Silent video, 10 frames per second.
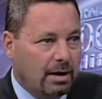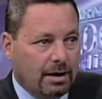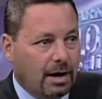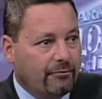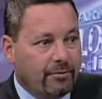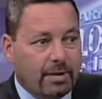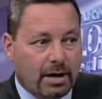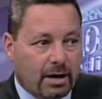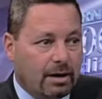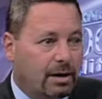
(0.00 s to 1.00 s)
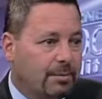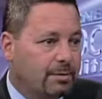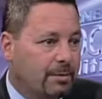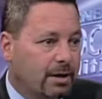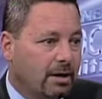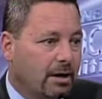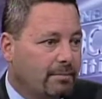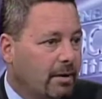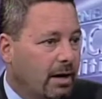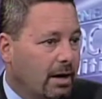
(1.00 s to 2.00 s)
Not for me. I'm going to keep speaking
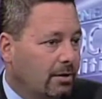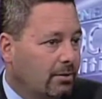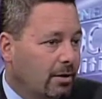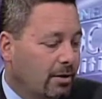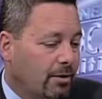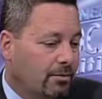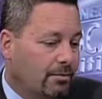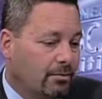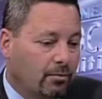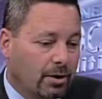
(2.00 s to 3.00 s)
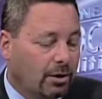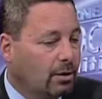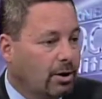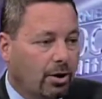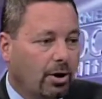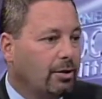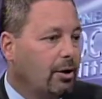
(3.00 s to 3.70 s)
up, and uh, we're going to look at all the